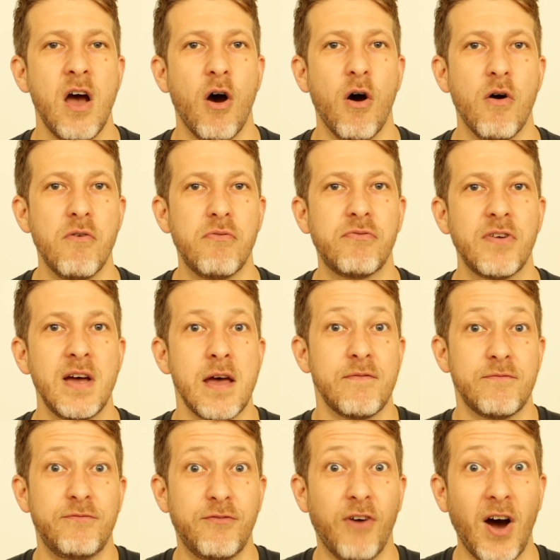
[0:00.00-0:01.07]
of
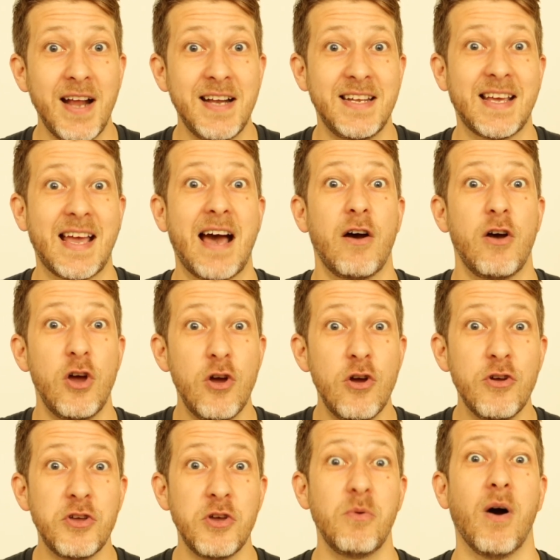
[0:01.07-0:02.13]
finding out who
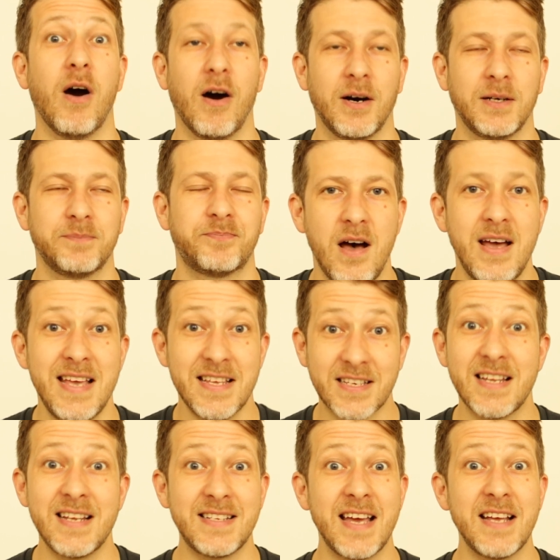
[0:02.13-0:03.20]
you are is
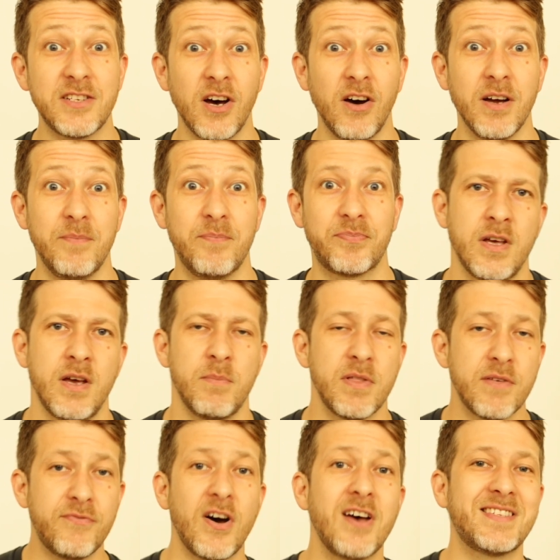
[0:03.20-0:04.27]
going to take time. But
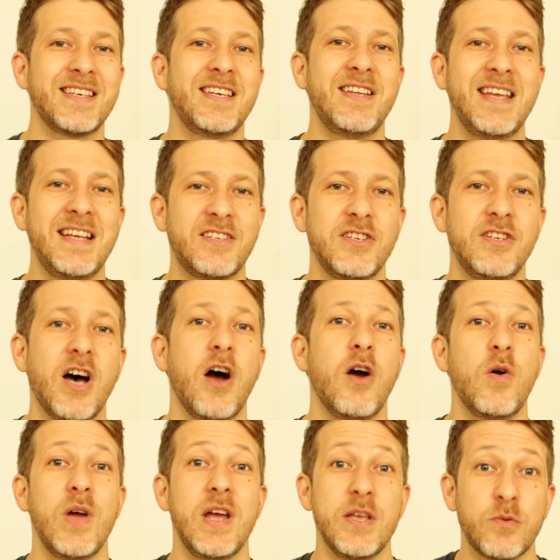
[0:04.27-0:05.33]
the first thing you need to
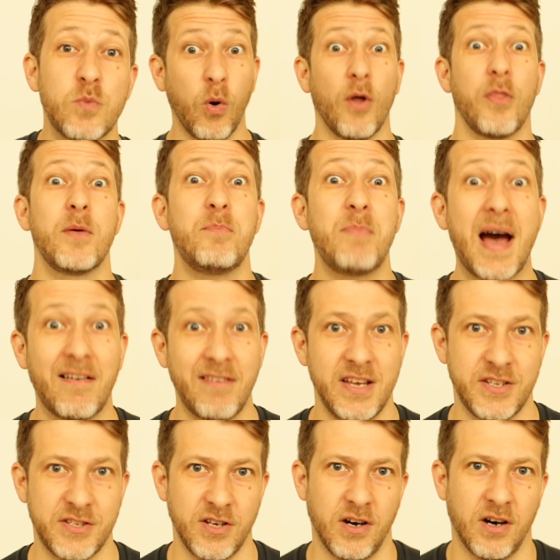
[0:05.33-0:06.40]
know is what the
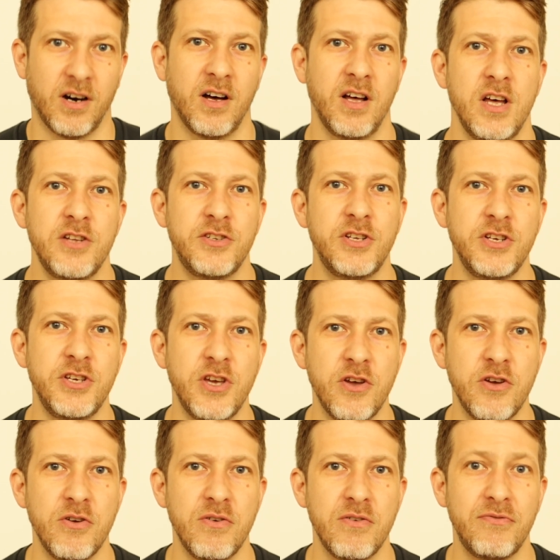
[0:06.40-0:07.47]
barriers are to
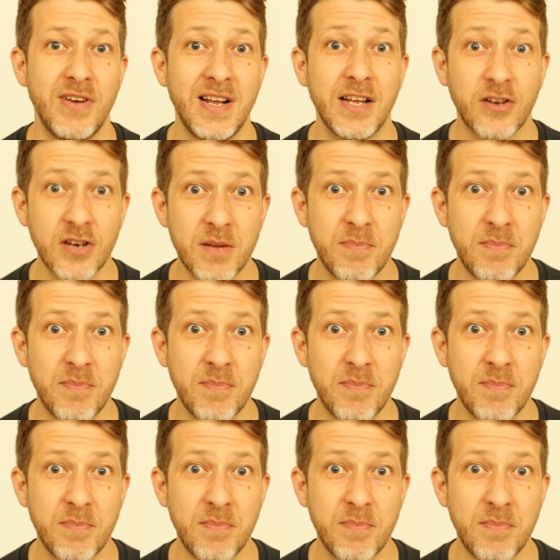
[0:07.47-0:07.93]
you feeling good